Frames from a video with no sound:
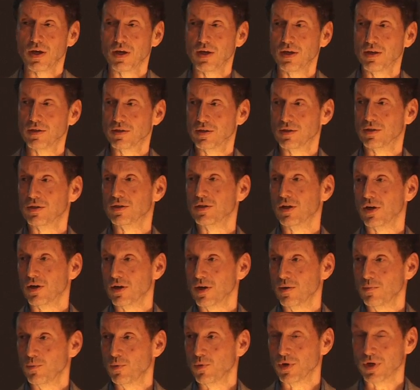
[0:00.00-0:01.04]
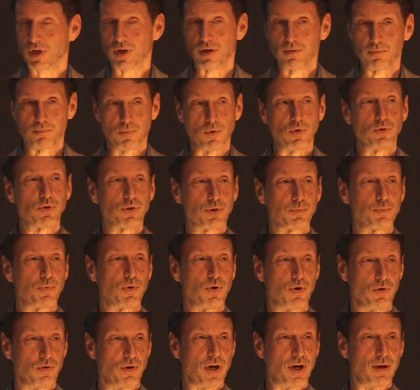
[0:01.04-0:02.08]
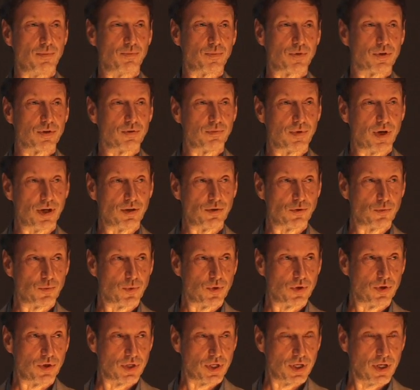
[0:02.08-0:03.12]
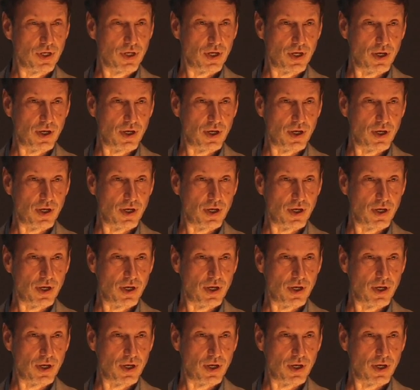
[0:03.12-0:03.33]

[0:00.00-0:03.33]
is a starting point in most programs around the world.